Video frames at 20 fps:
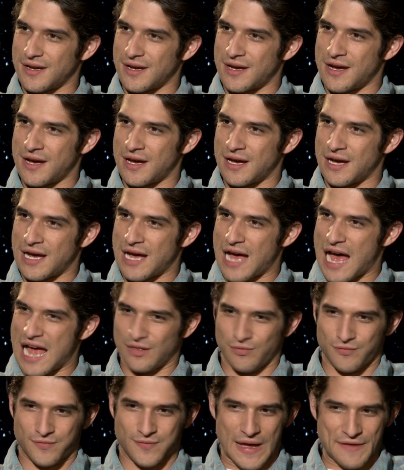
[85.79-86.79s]

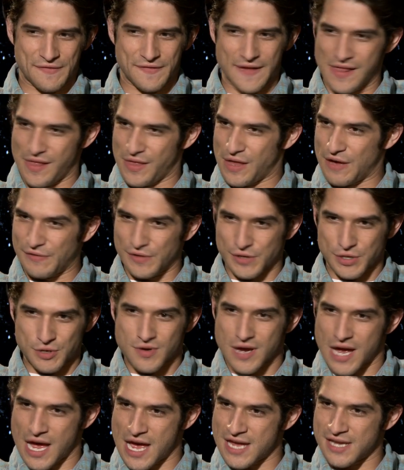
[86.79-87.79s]
I fell in love with you
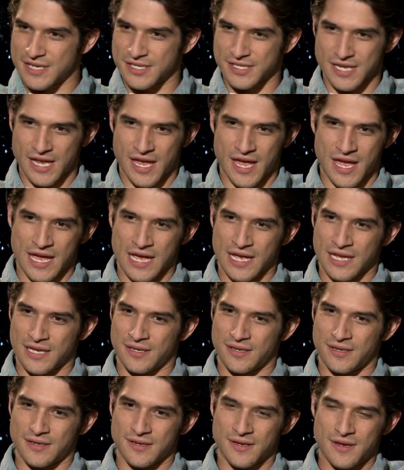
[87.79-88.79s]
guys,
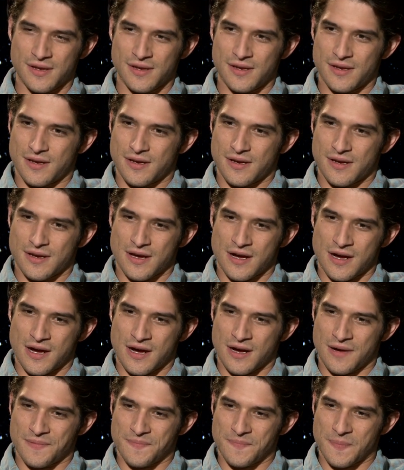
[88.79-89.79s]
and
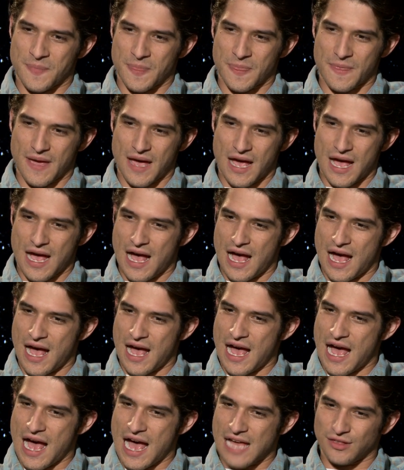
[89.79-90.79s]

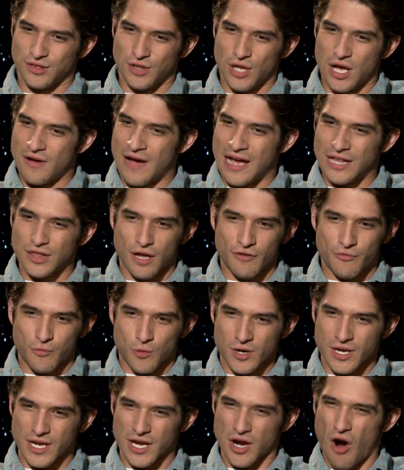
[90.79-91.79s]
I love
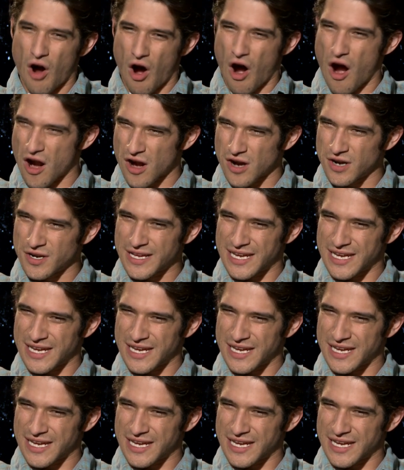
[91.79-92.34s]
working hard.